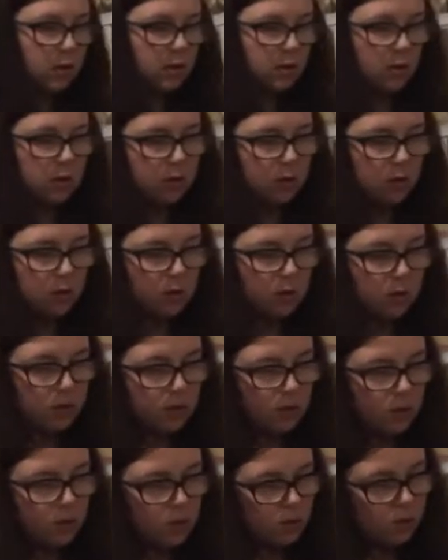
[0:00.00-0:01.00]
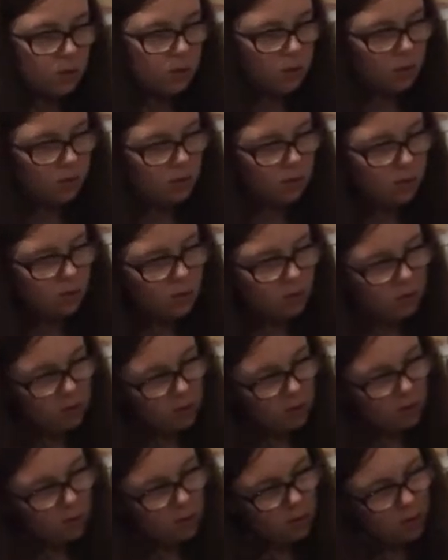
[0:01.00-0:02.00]

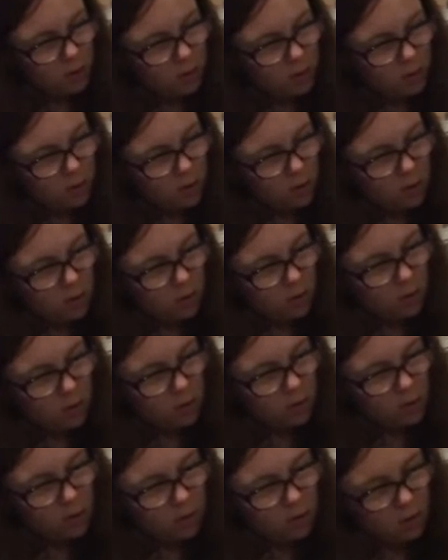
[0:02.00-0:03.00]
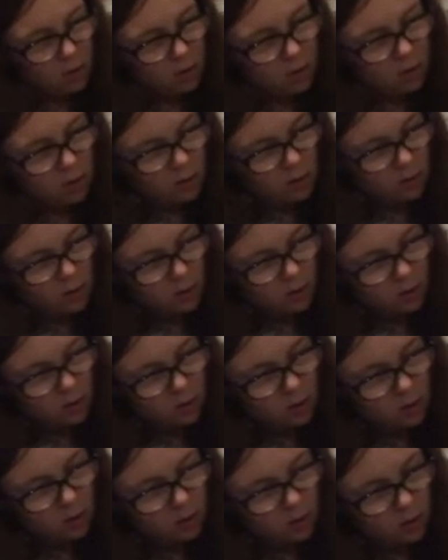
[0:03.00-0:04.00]

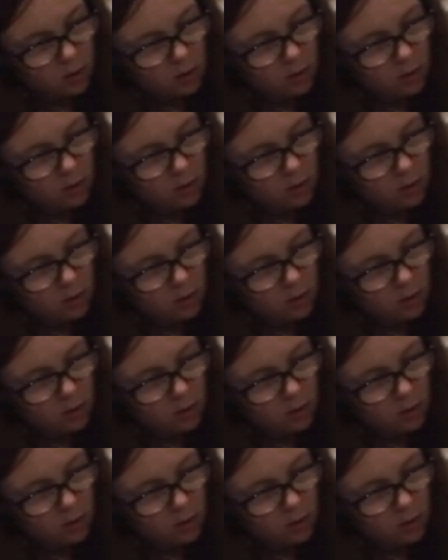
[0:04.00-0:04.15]
Nobody speaks.